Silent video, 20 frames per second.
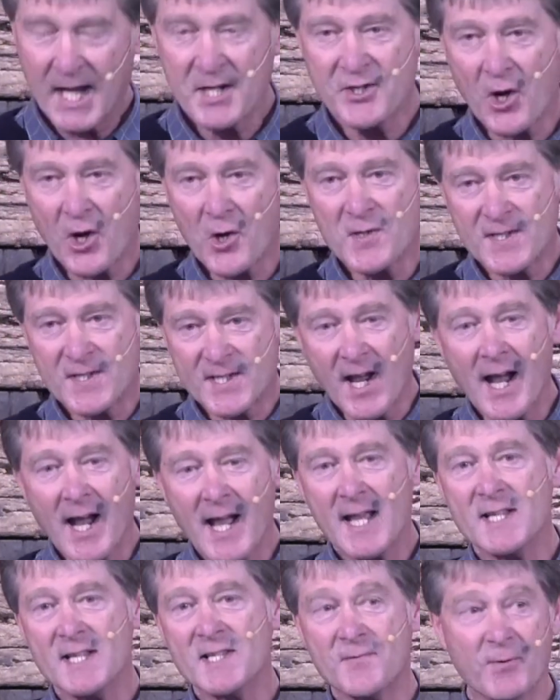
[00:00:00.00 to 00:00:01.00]
And
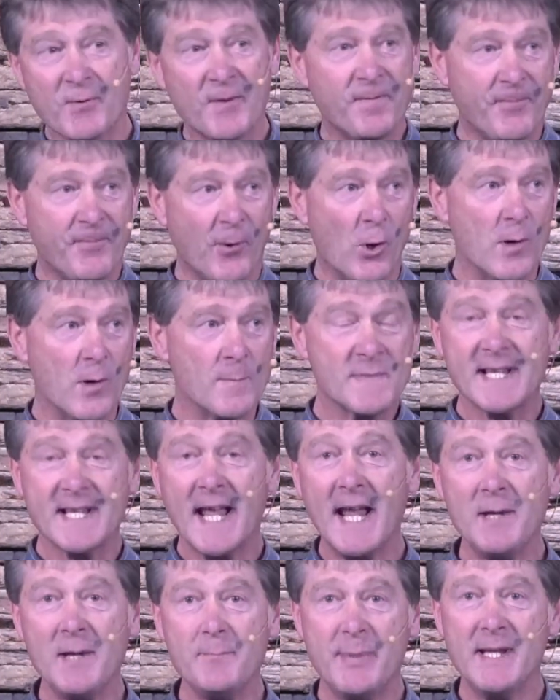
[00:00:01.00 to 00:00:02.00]
Josiah's
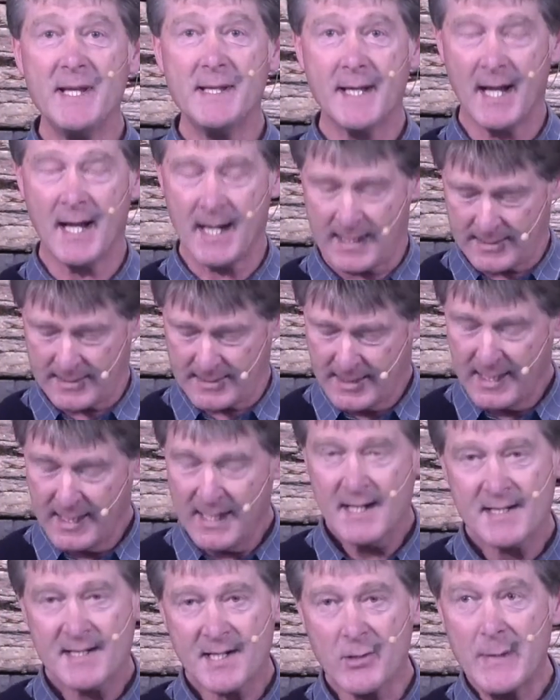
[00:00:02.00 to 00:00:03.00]
reforms had begun,
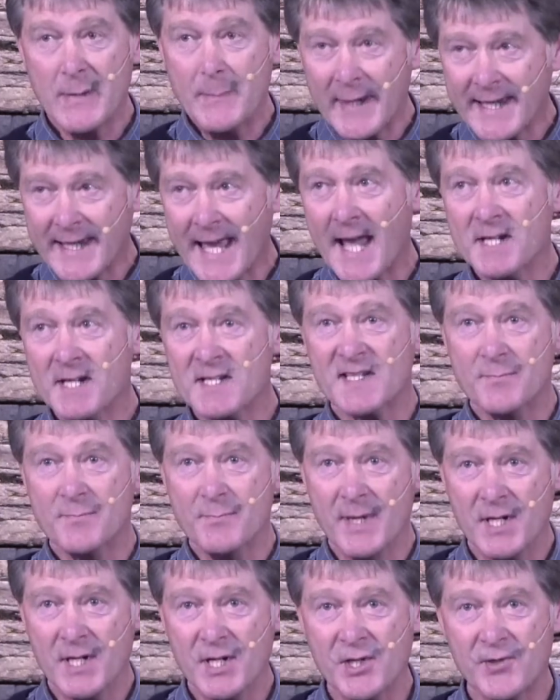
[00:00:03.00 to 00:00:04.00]
so he began his
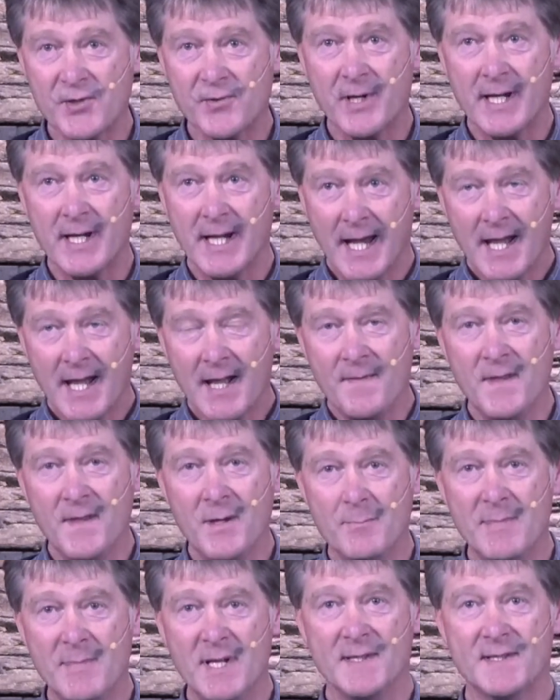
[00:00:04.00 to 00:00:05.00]
ministry in
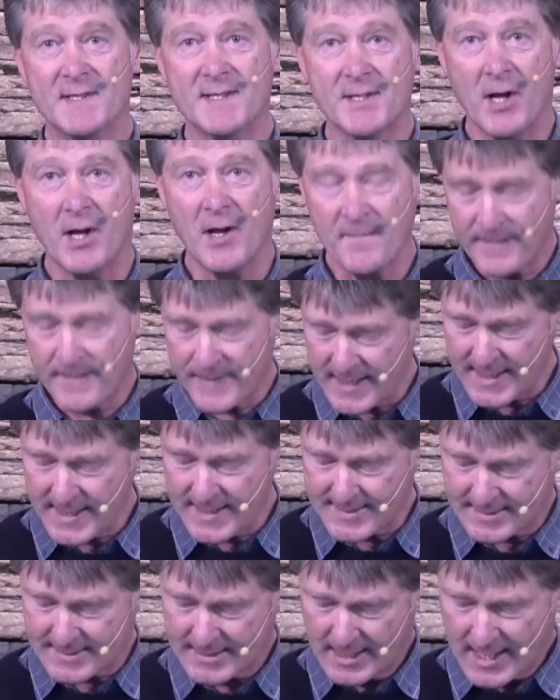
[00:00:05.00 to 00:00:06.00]
the midst of
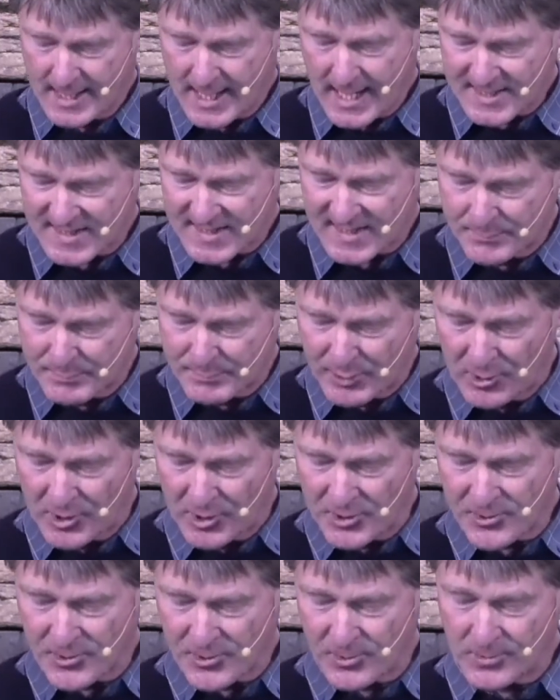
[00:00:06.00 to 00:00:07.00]
these
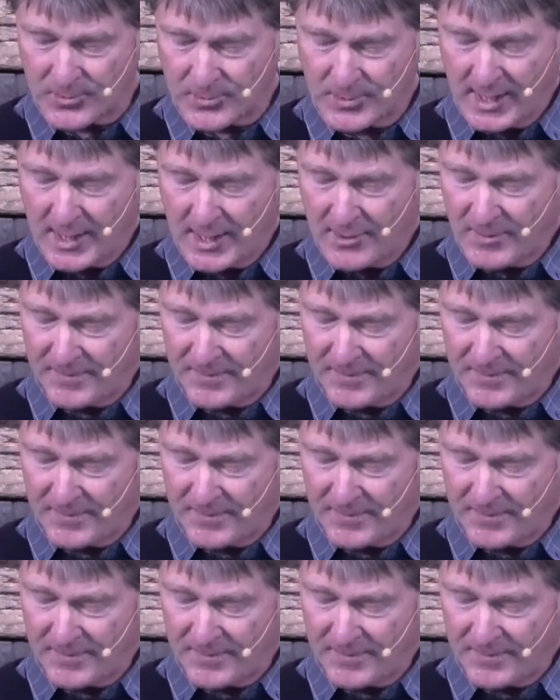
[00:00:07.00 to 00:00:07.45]
spiritual